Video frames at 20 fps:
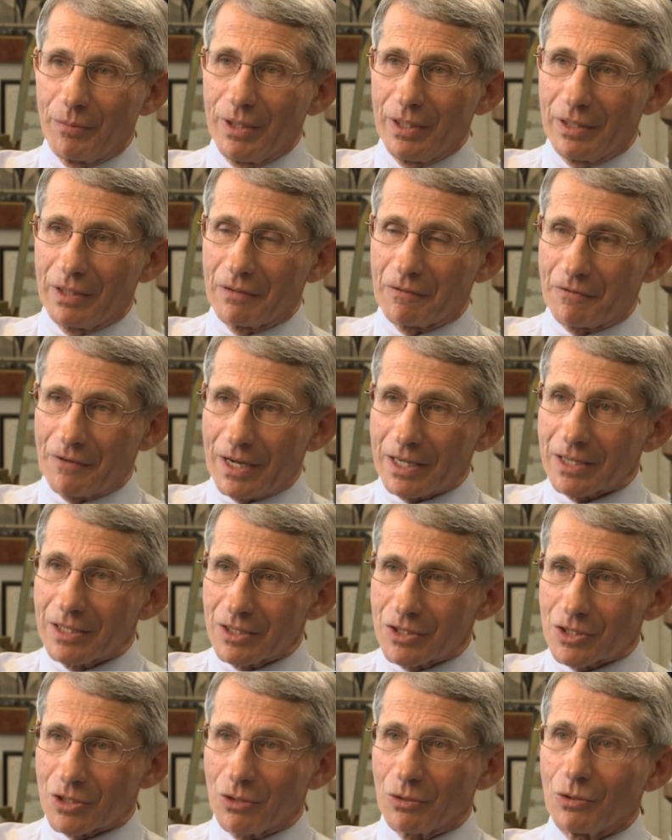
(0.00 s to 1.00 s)
being
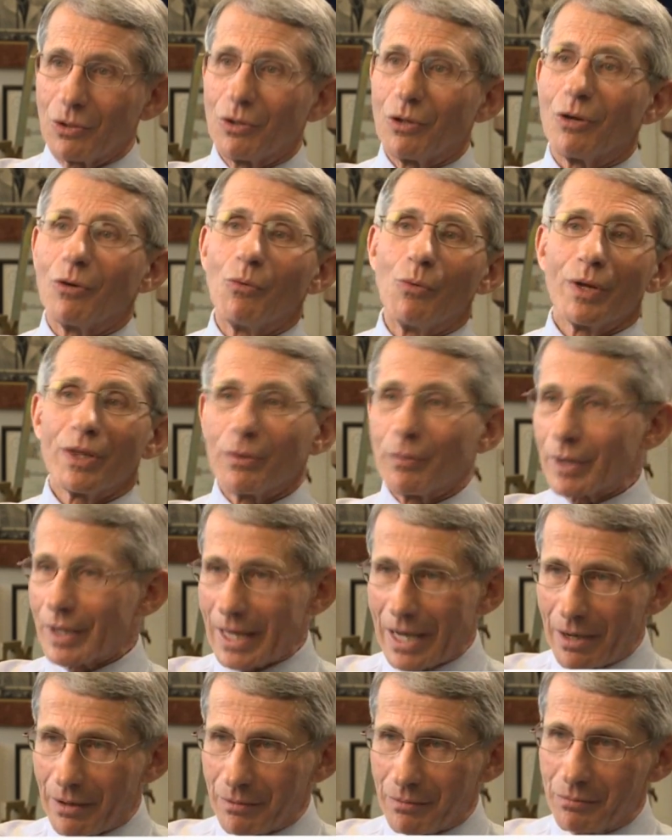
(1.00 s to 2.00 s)
infected so long with or
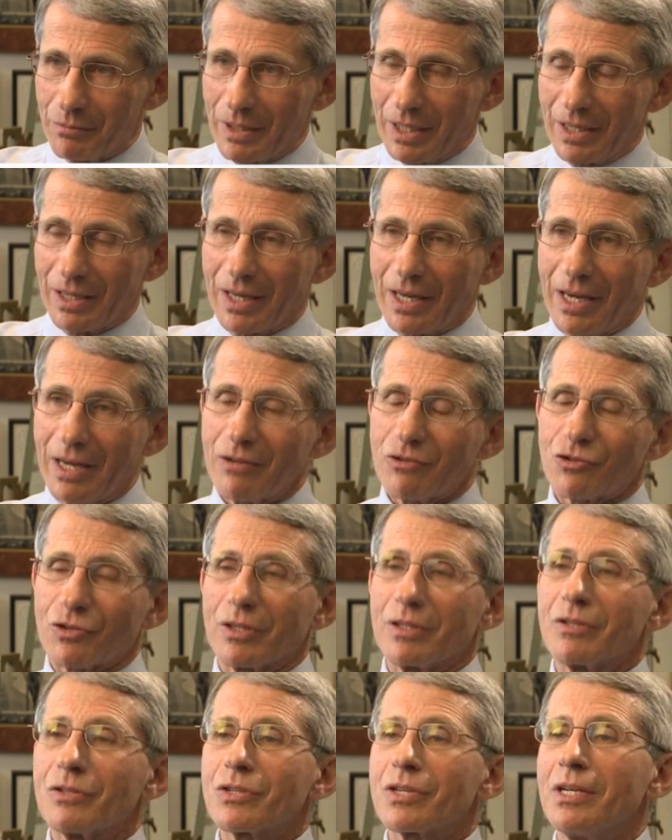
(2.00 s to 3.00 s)
without
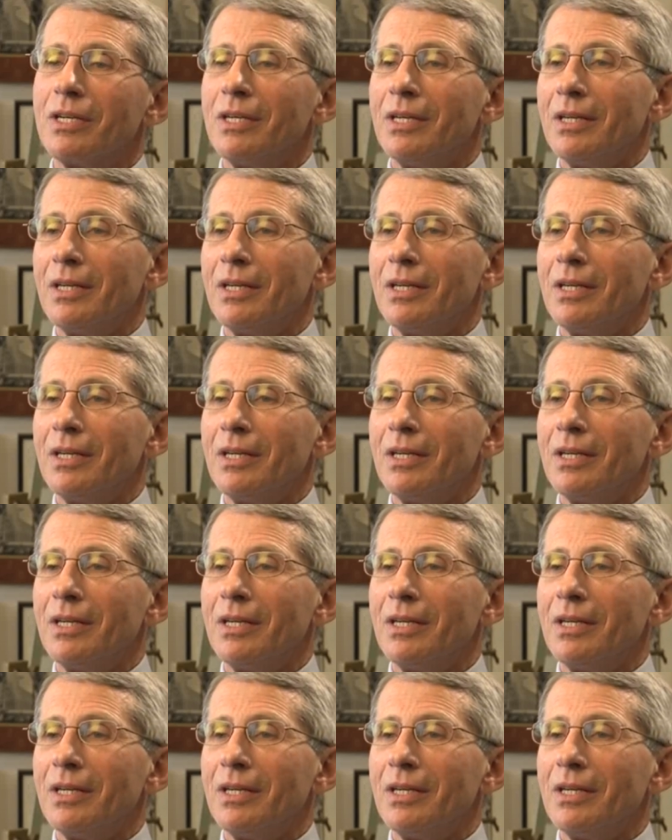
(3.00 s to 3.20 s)
medications.